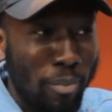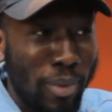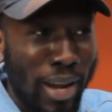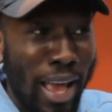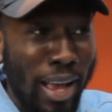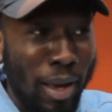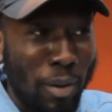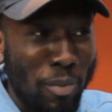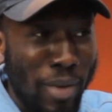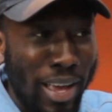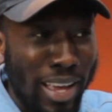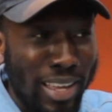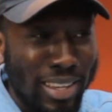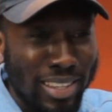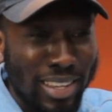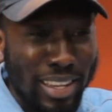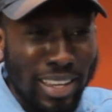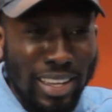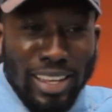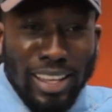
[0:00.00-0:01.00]
black man.
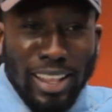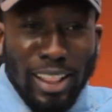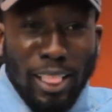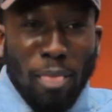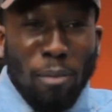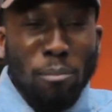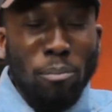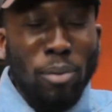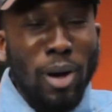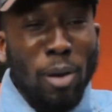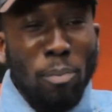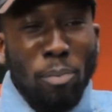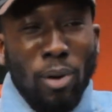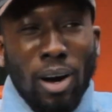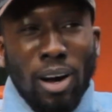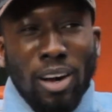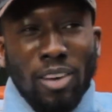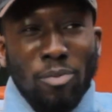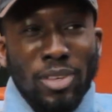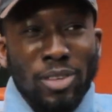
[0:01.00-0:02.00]
Yeah. But a
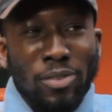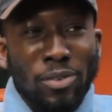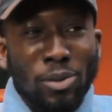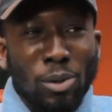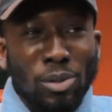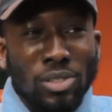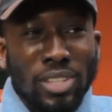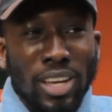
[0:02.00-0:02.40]
part of me feels